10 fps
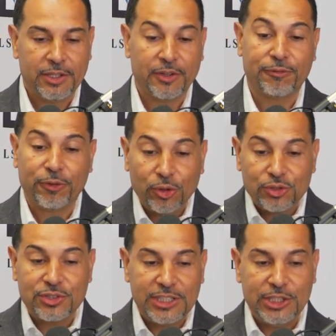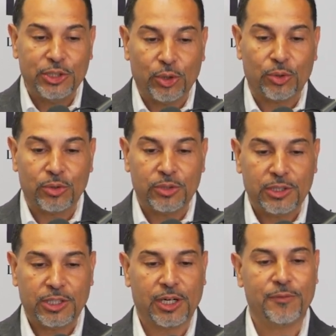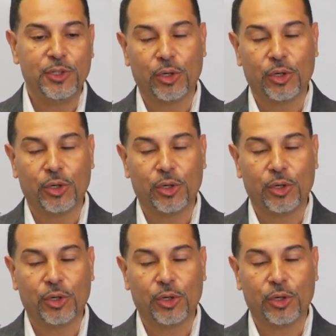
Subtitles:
the first CEO of the